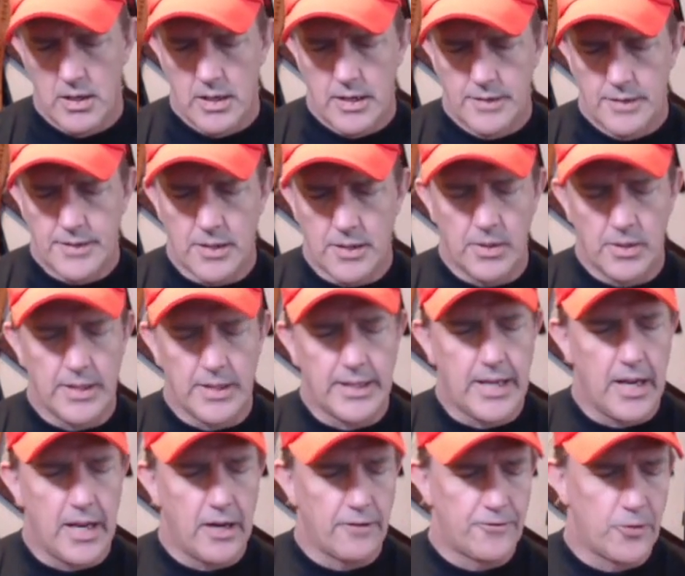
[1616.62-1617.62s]
Didn't really
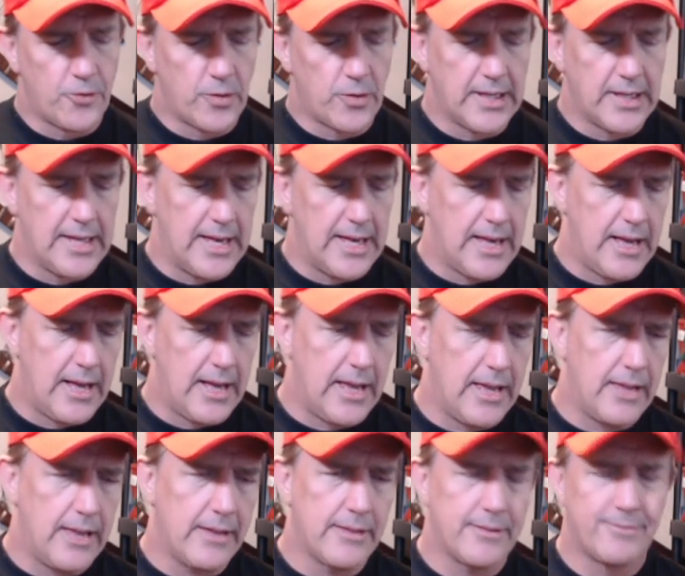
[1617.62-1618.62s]
care for the
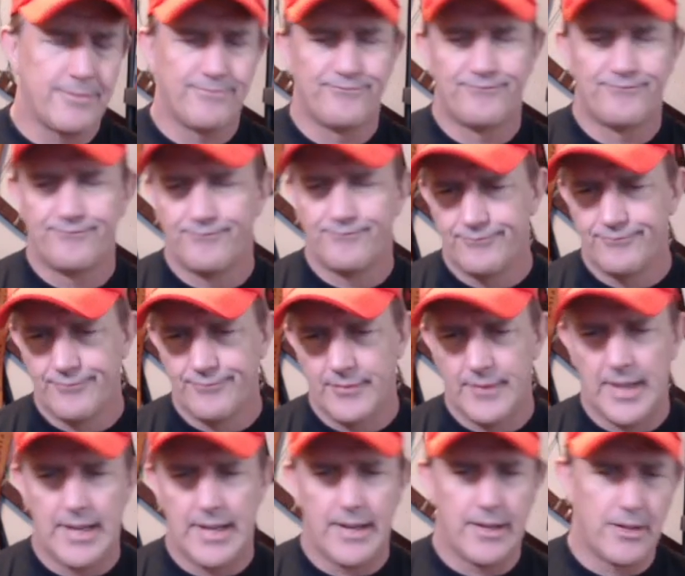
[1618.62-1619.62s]
guy,
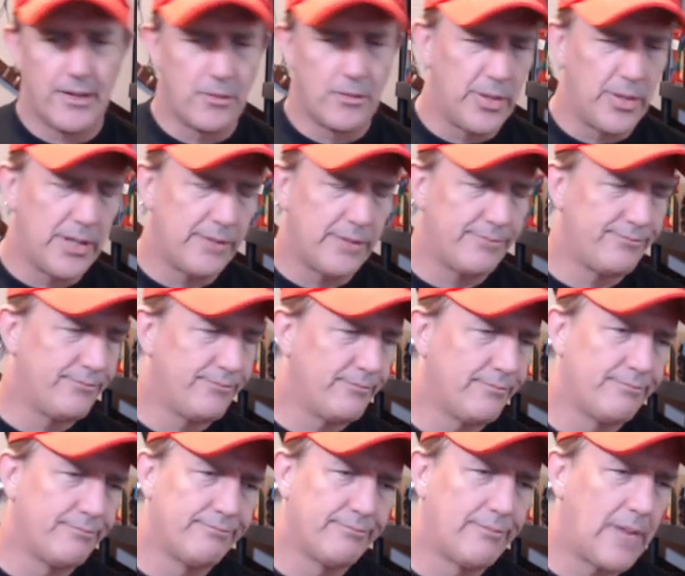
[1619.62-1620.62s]
but
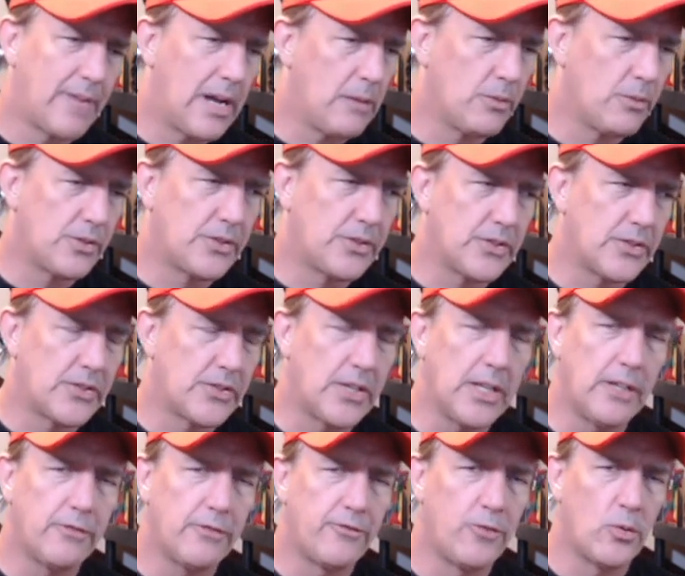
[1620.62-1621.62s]
I was just an
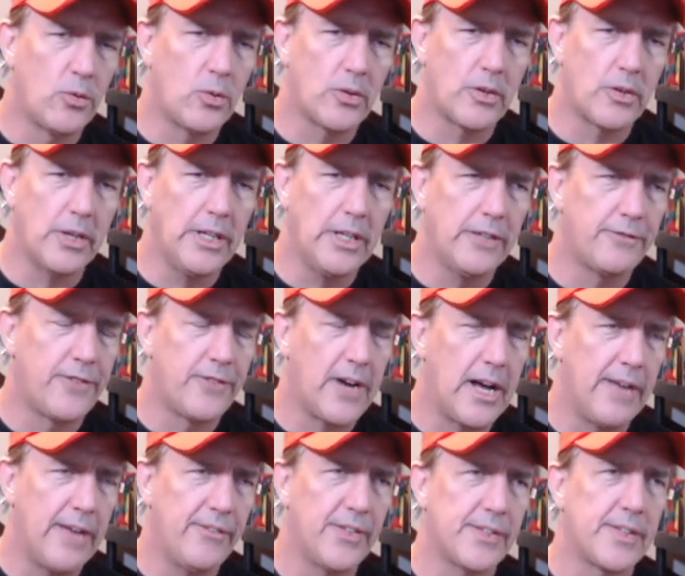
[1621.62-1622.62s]
E4,
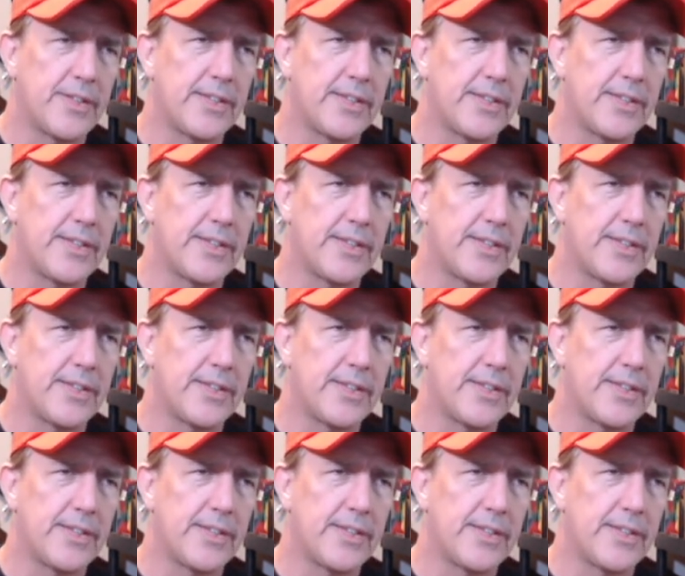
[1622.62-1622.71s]
E5 at the